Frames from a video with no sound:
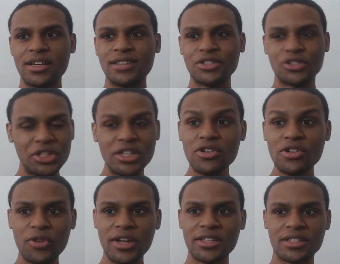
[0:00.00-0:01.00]
So she could
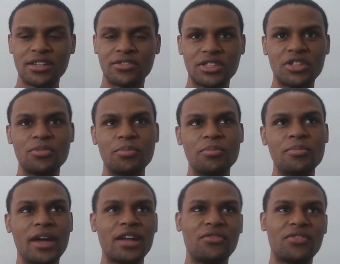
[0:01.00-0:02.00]
create stuff, she could
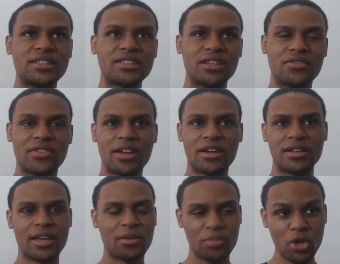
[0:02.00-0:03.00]
manifest stuff like
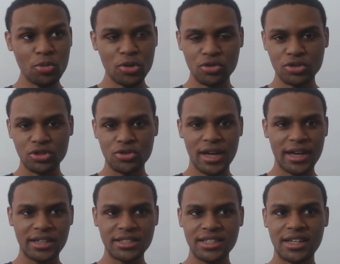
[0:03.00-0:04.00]
Momo to that
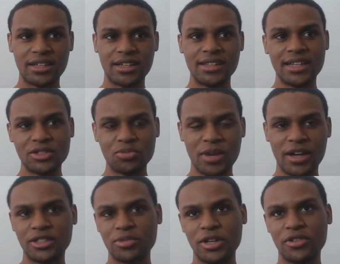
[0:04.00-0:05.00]
extent. That's
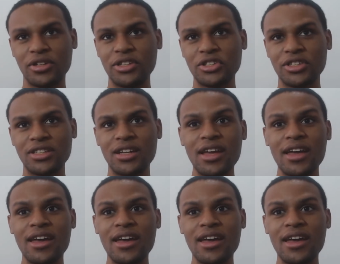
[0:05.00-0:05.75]
my speculation.